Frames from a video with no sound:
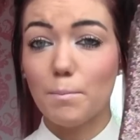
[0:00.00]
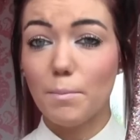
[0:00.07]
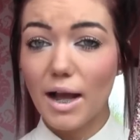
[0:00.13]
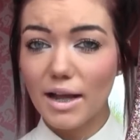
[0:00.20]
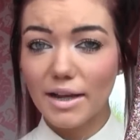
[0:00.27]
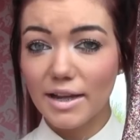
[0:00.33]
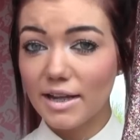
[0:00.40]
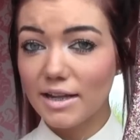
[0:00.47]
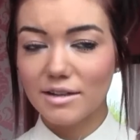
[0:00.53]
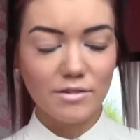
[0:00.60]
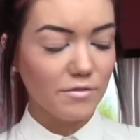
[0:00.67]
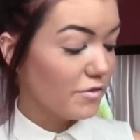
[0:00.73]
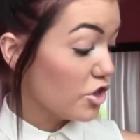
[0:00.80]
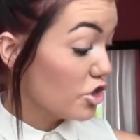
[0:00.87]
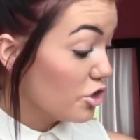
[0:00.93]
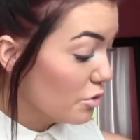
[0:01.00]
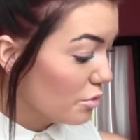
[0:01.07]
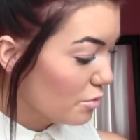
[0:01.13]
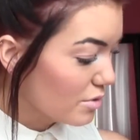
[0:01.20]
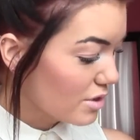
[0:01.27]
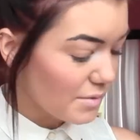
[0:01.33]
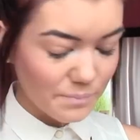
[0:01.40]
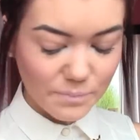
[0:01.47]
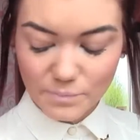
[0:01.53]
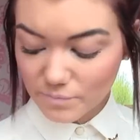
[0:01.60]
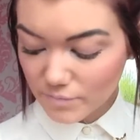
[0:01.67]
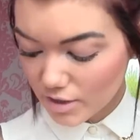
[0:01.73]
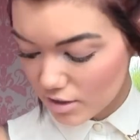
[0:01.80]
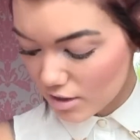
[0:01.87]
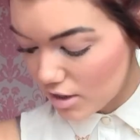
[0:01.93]
a bargain for shoes.
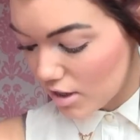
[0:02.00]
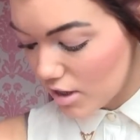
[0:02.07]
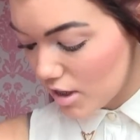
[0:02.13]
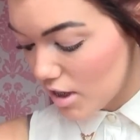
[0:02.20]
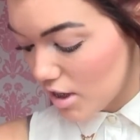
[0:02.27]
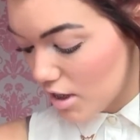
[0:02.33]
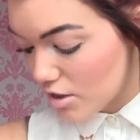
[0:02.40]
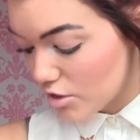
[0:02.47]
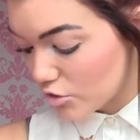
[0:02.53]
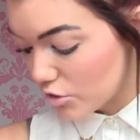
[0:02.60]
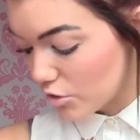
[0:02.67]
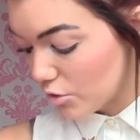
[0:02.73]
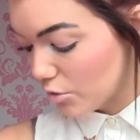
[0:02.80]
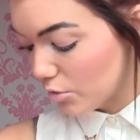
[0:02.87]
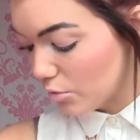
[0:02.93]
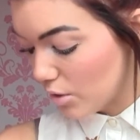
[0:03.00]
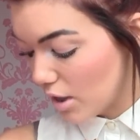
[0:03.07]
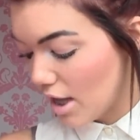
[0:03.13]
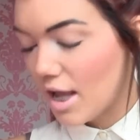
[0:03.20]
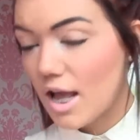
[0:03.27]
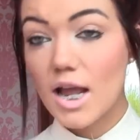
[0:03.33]
So